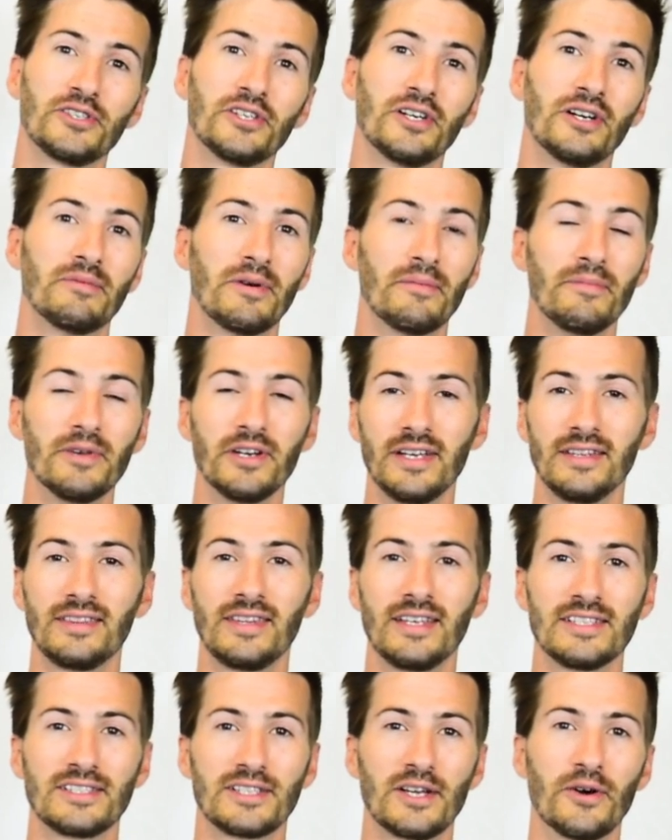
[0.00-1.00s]
to them, a million
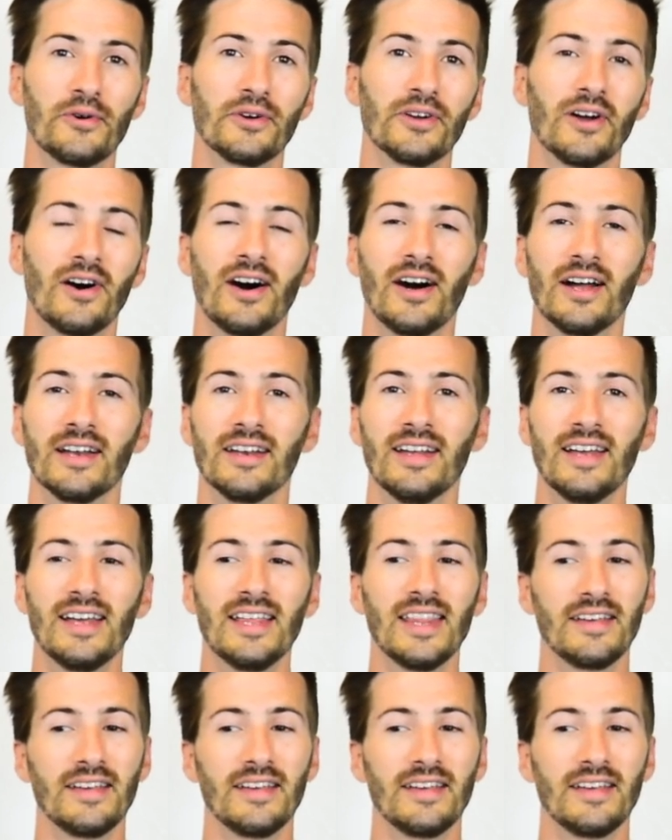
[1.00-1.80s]
things going on.